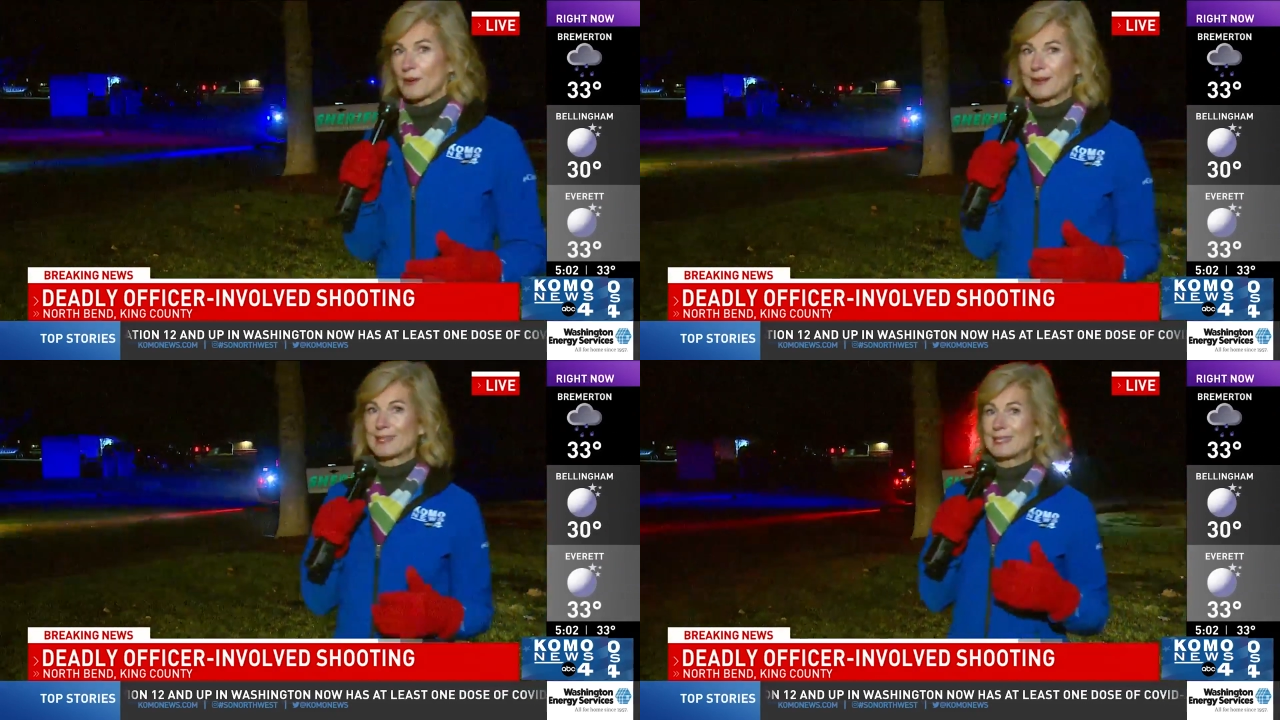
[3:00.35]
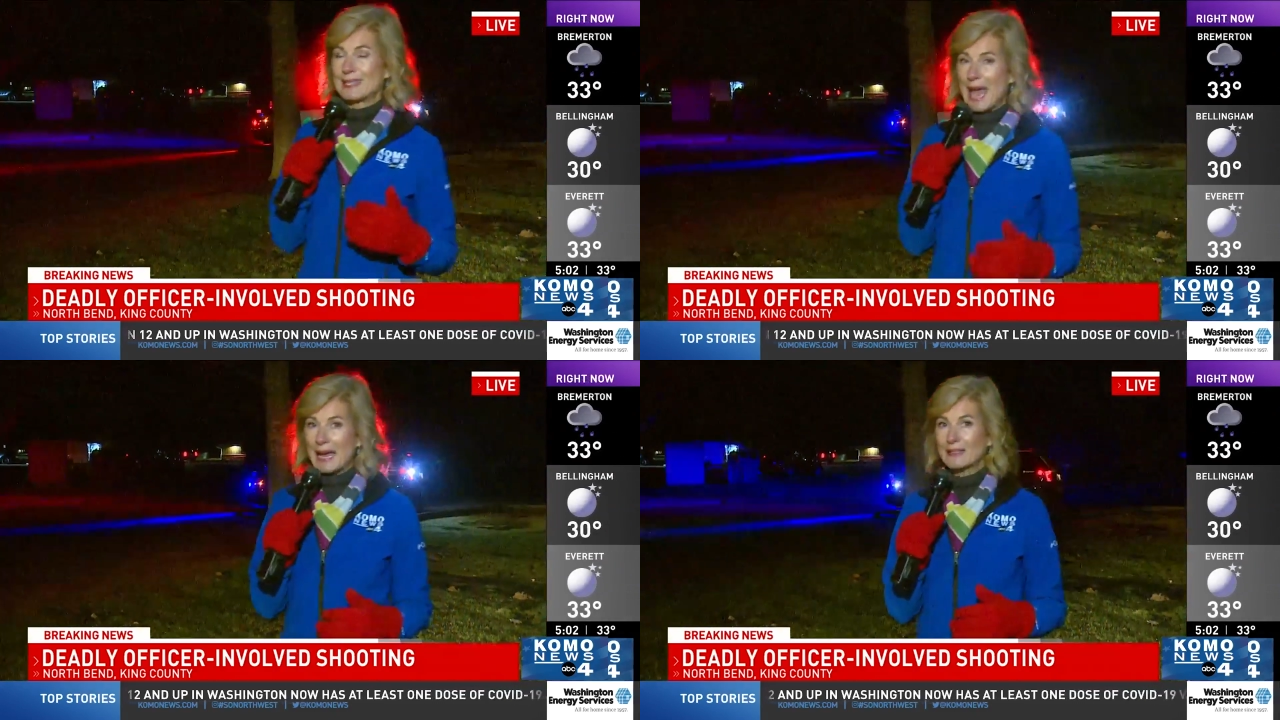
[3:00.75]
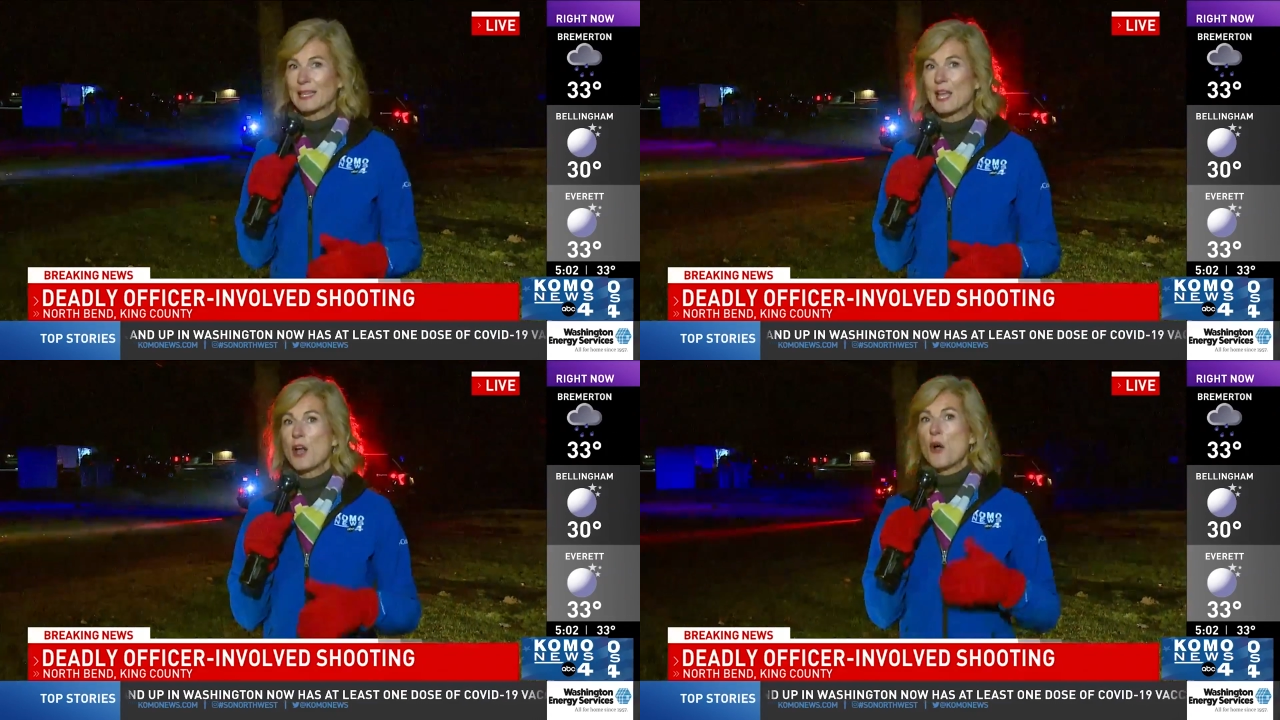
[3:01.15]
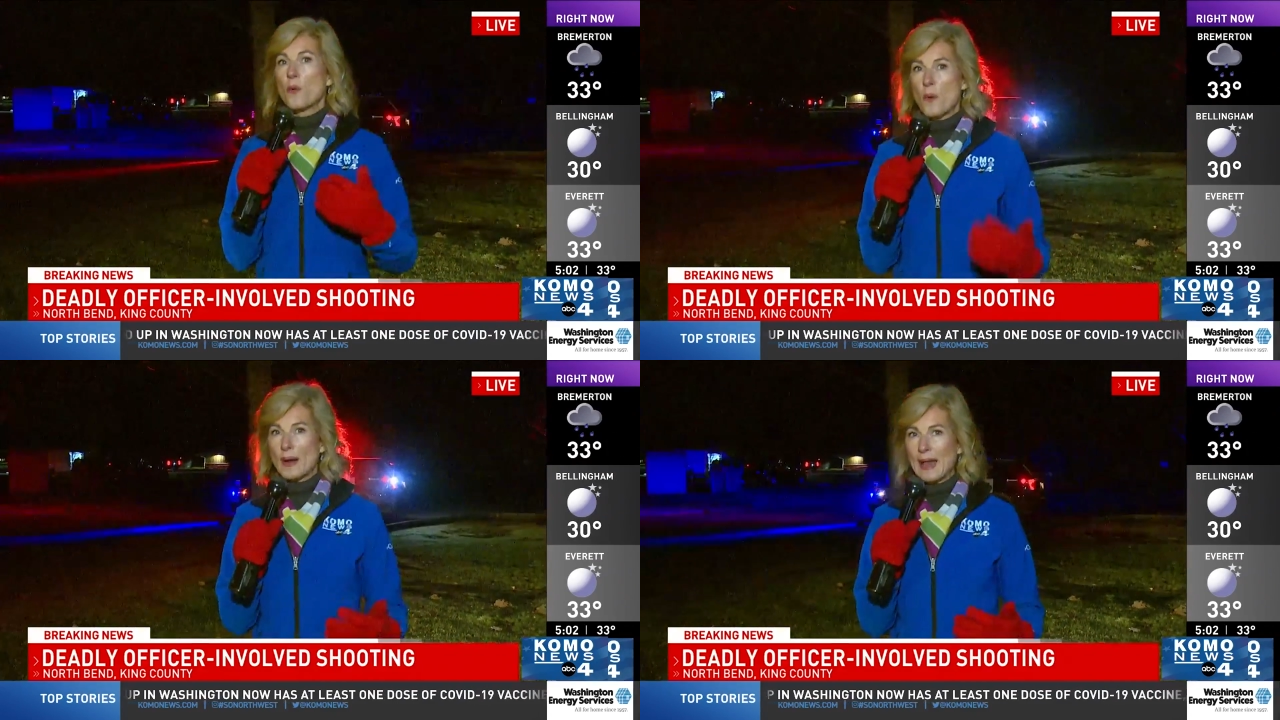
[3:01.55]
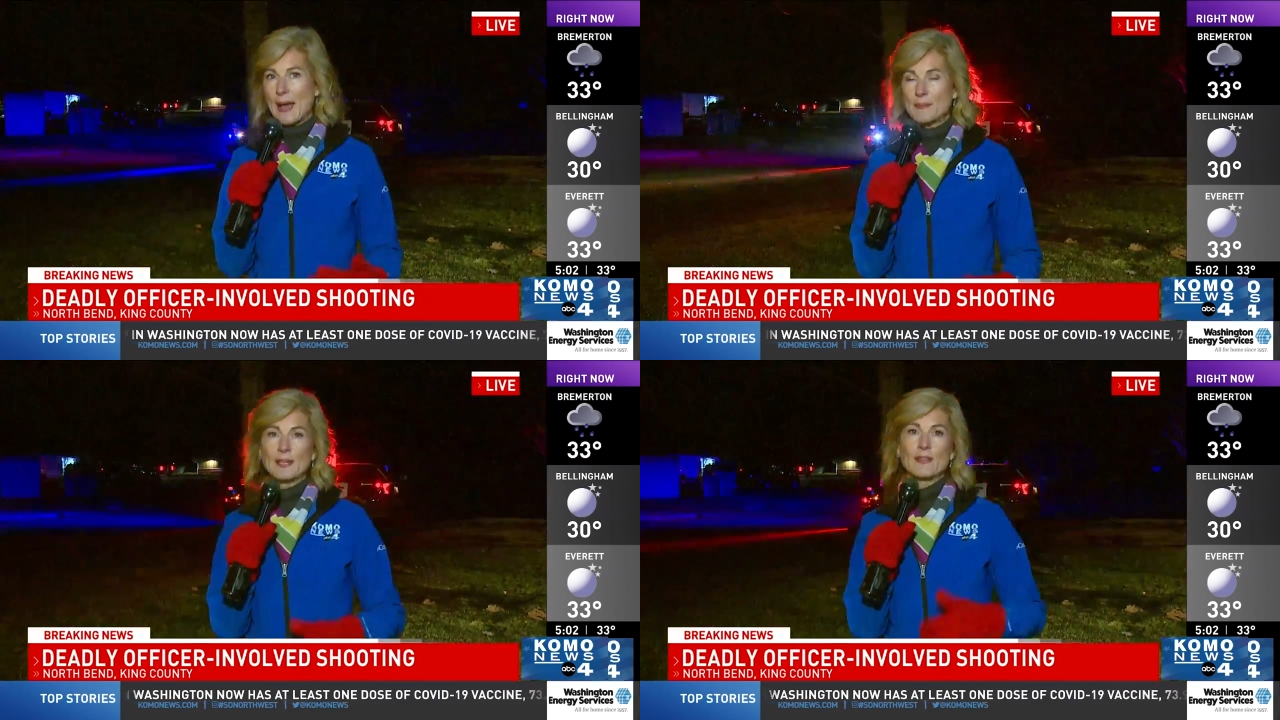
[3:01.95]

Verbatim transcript: out exactly what happened.